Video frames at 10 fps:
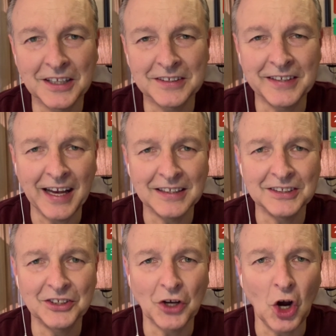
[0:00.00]

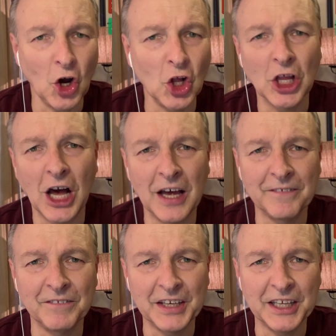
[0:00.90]
talent all
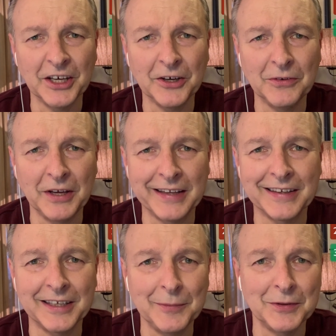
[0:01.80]
on video and
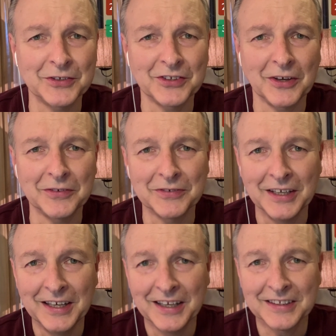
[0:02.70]
to keep yourself
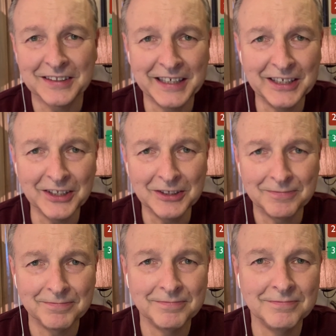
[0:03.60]
legal.
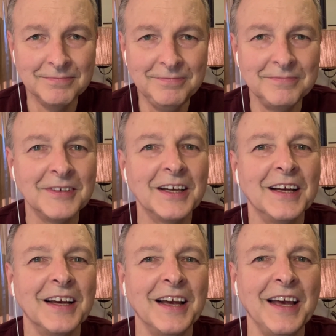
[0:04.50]

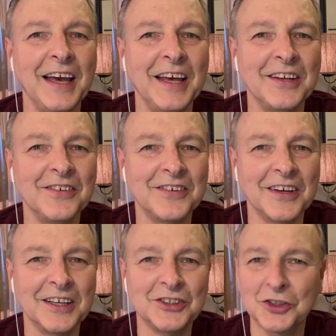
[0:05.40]
And
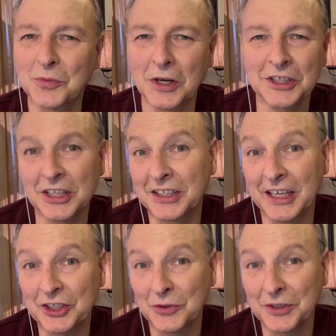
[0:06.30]
I'll
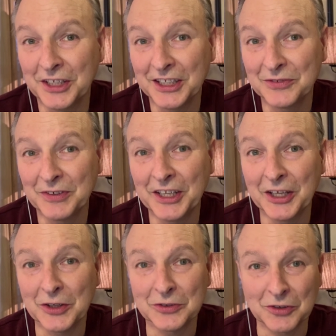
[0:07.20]
catch you in the next
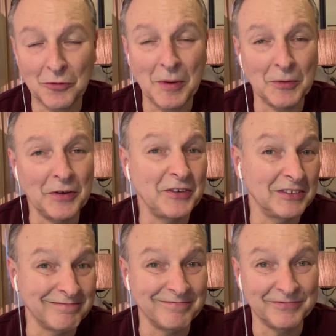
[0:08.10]
video. So remember, if
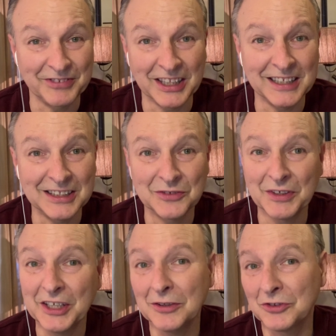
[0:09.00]
you like these
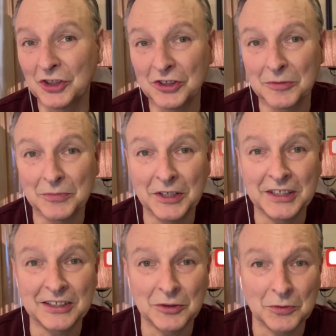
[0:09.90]
videos, just hit
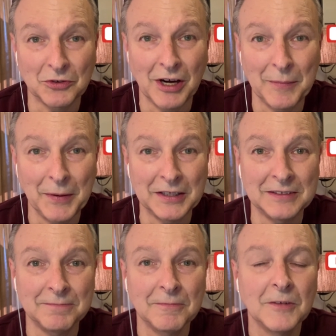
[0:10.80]
that subscribe button